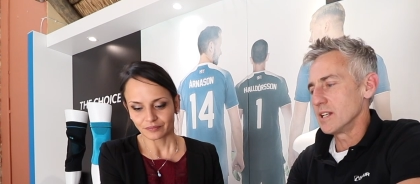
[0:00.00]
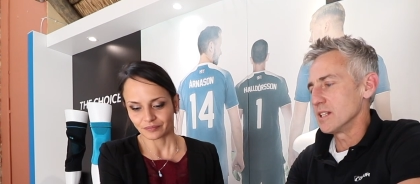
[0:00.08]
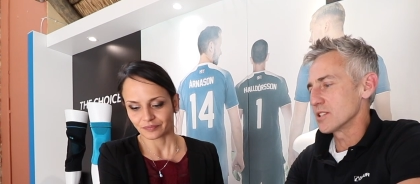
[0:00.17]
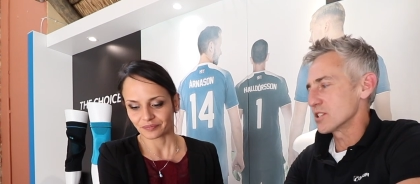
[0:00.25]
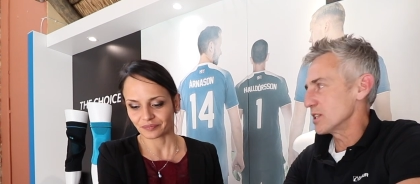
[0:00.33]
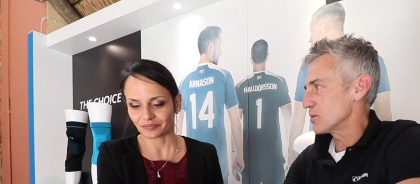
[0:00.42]
Speaker 1: of
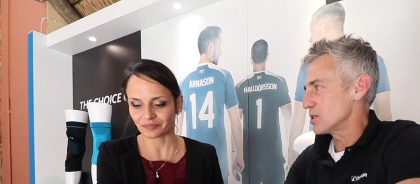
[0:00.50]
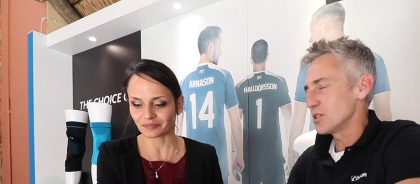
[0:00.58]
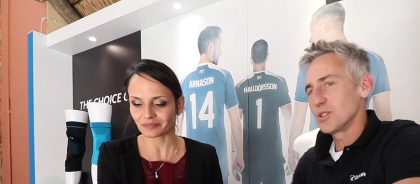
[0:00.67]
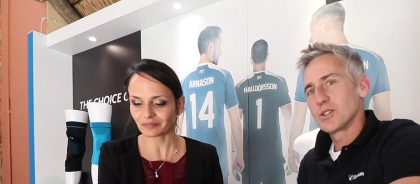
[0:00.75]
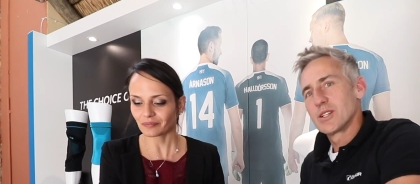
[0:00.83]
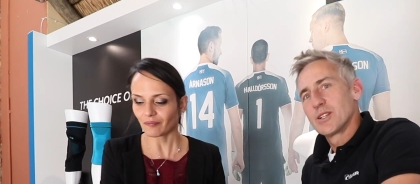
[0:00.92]
illustrate
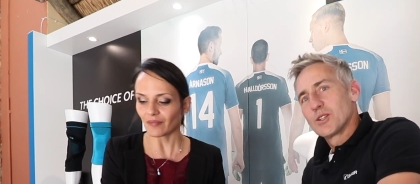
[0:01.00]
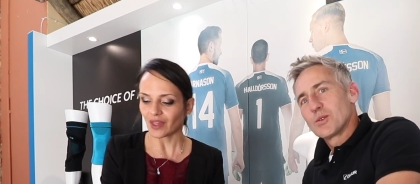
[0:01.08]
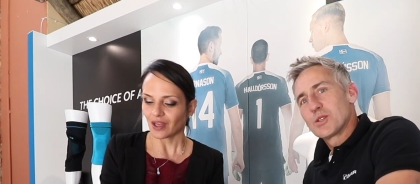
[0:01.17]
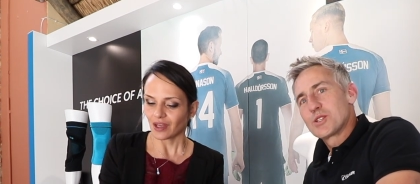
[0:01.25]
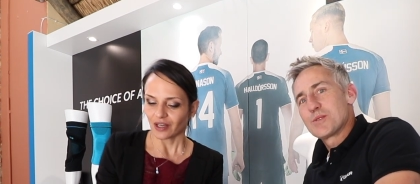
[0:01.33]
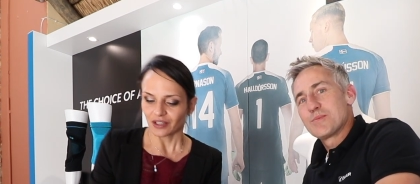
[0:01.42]
what you
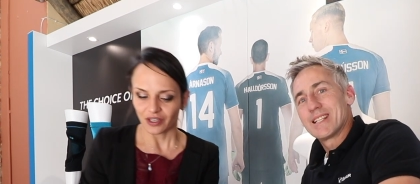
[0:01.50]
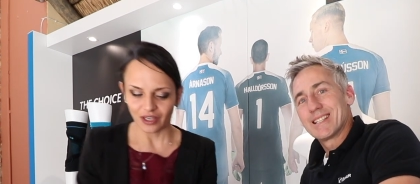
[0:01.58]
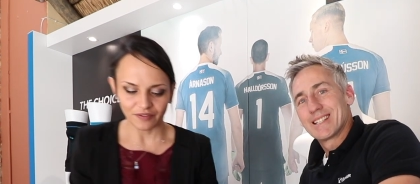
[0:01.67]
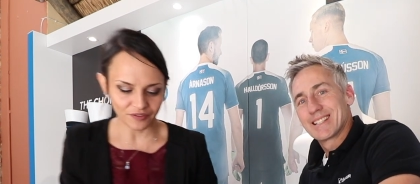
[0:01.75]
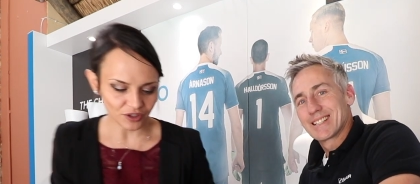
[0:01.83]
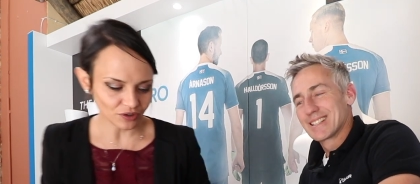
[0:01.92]
what you
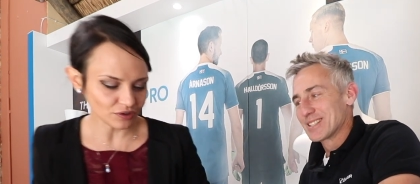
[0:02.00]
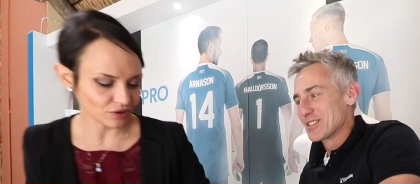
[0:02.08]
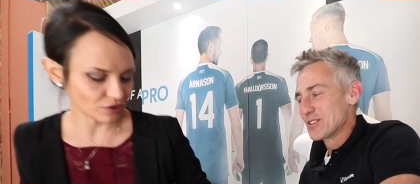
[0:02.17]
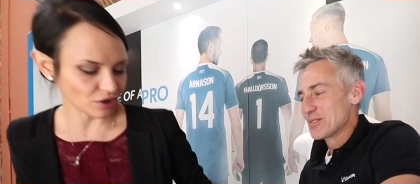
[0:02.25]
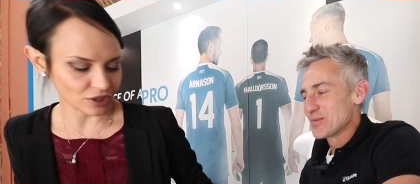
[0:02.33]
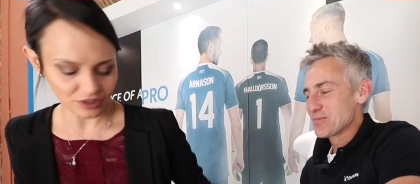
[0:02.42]
mean. If
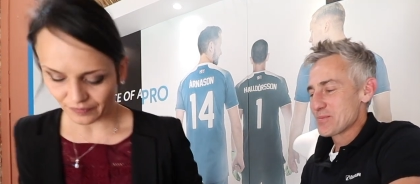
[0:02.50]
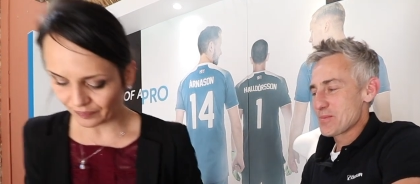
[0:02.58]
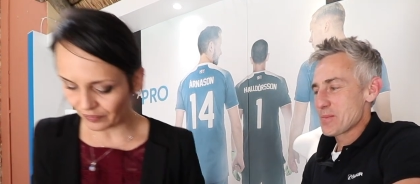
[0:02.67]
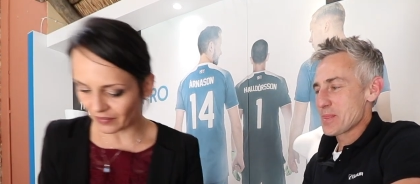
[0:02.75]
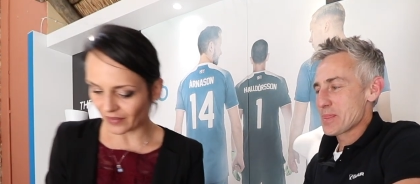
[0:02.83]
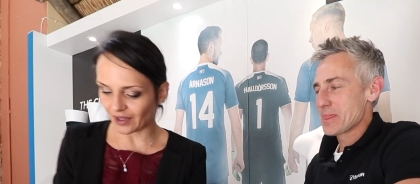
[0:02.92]
Speaker 2: you got
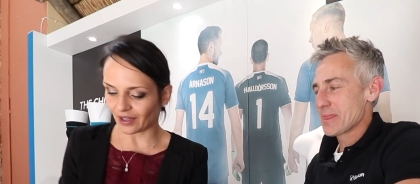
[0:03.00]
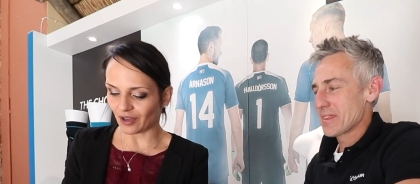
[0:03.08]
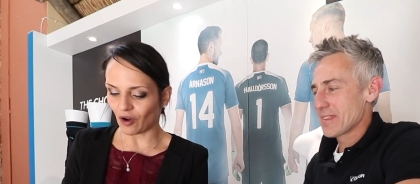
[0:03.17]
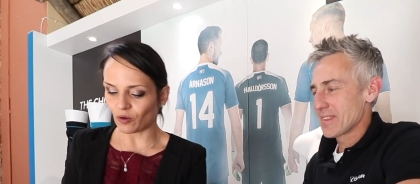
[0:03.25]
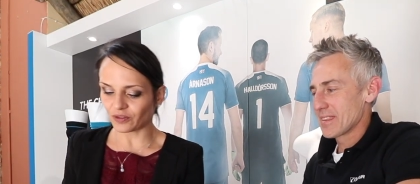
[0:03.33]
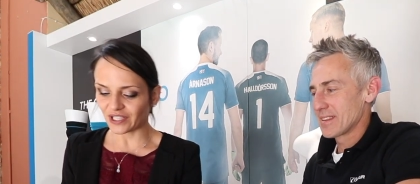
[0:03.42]

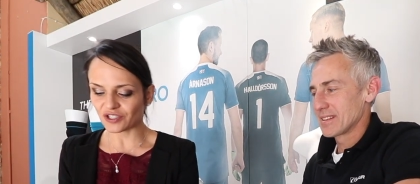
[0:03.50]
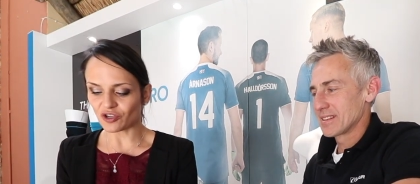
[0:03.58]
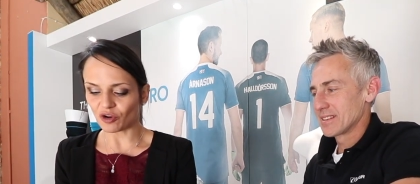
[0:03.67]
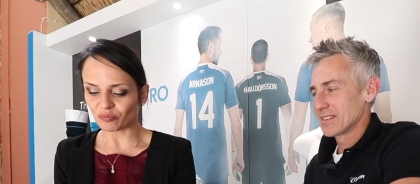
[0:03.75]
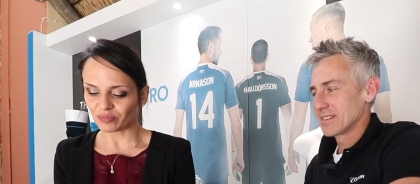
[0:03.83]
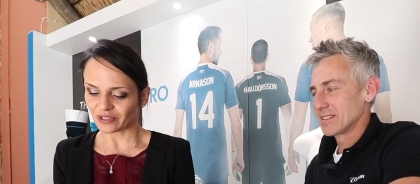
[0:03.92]
all
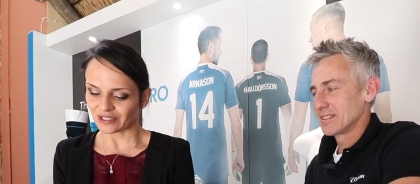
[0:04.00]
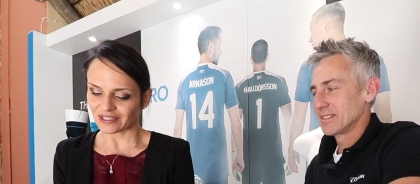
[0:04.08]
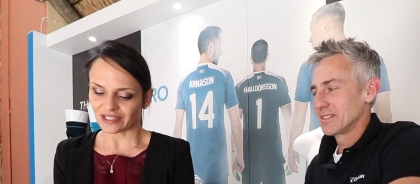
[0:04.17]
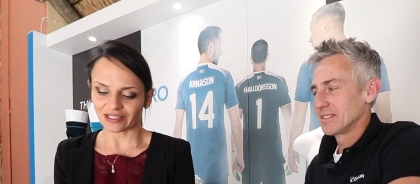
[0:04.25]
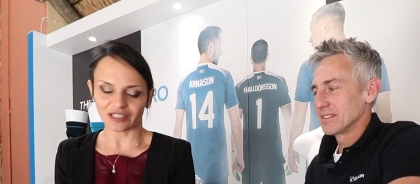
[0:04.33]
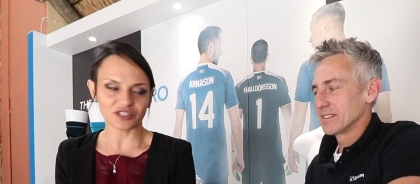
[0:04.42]
these
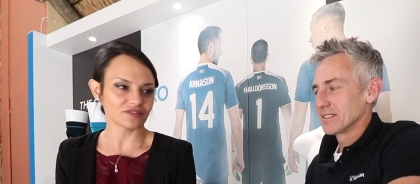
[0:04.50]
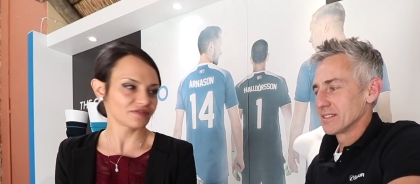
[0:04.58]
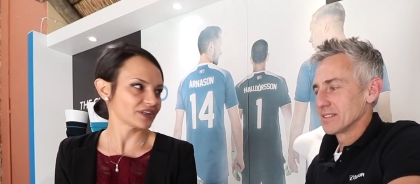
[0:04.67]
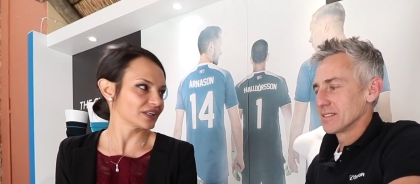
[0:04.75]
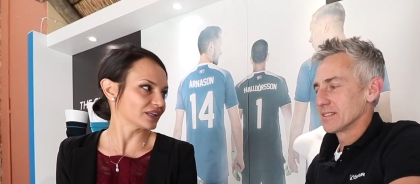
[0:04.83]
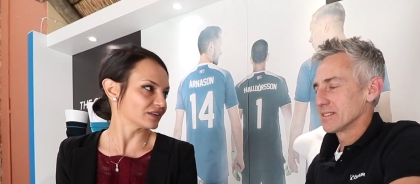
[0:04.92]
components that needs
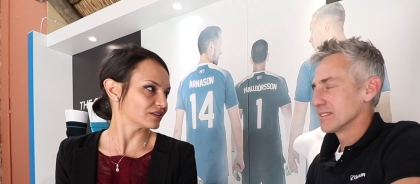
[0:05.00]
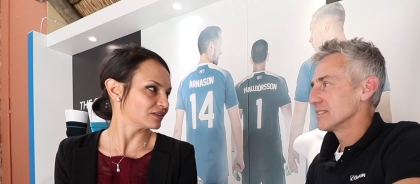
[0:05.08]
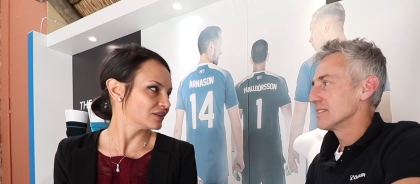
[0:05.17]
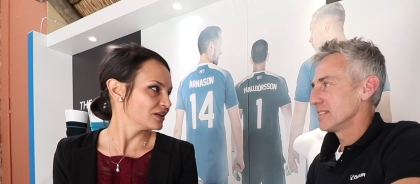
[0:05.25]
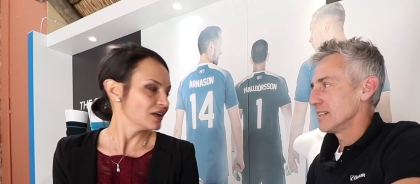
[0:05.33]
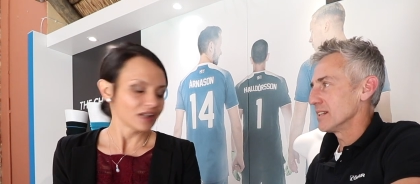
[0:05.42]
to fit in.
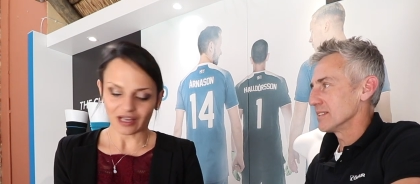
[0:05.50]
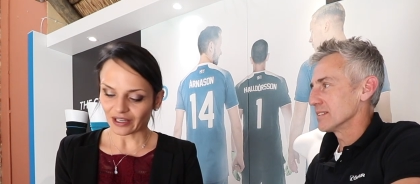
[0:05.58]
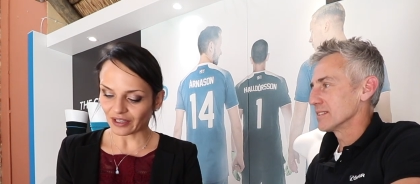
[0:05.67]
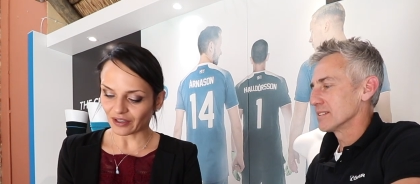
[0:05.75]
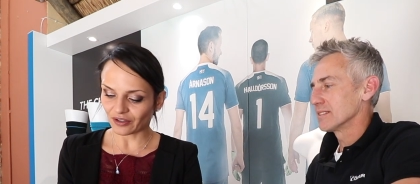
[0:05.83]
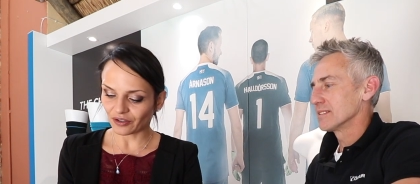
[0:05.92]
Yeah.
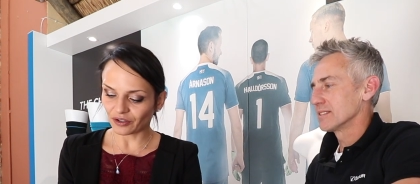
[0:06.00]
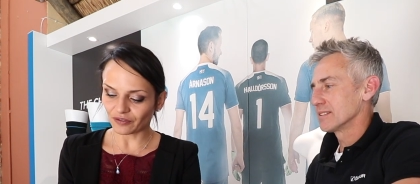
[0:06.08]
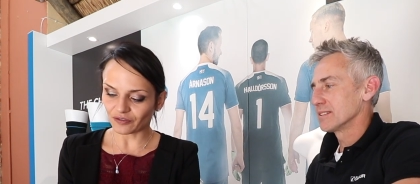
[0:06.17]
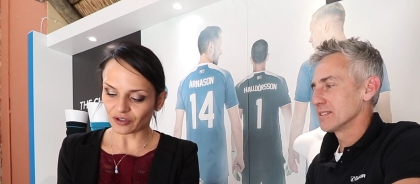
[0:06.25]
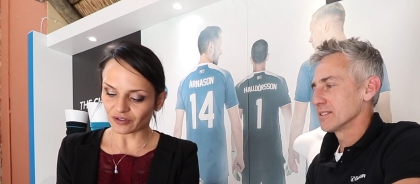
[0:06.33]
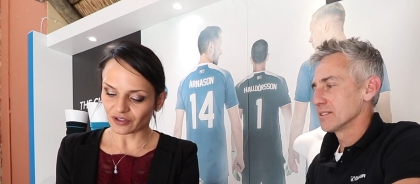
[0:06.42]
Like
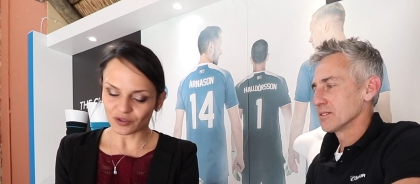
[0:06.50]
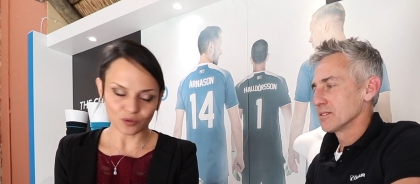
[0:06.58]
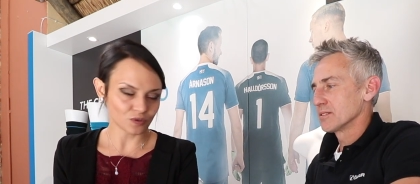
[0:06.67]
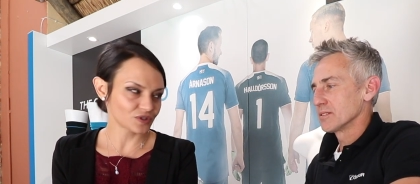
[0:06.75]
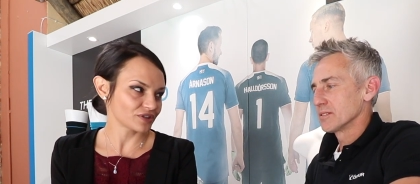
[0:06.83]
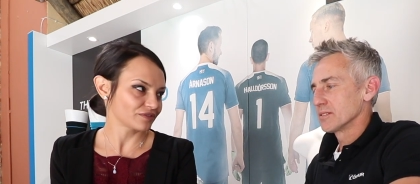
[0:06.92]
you've got the
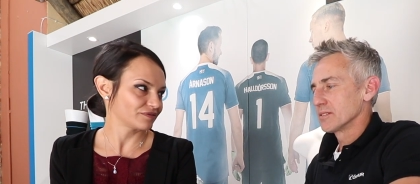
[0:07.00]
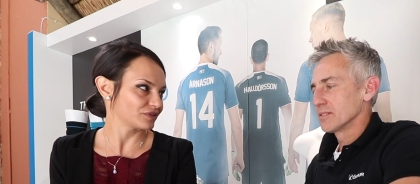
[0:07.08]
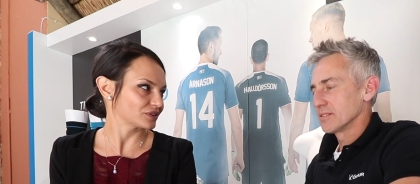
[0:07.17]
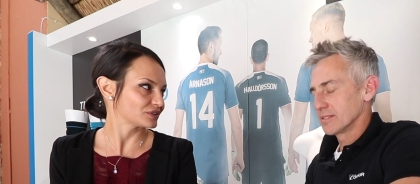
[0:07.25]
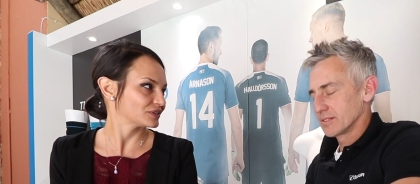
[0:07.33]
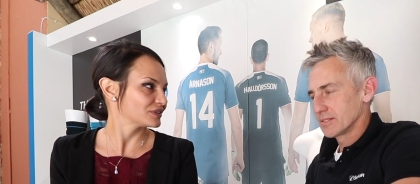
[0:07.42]
torso
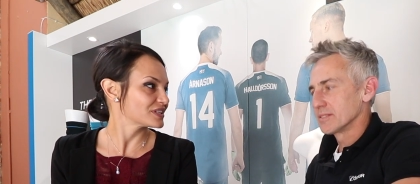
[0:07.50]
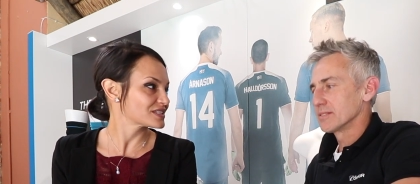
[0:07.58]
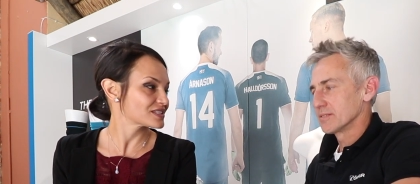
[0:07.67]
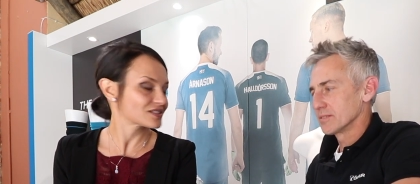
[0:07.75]
foot. This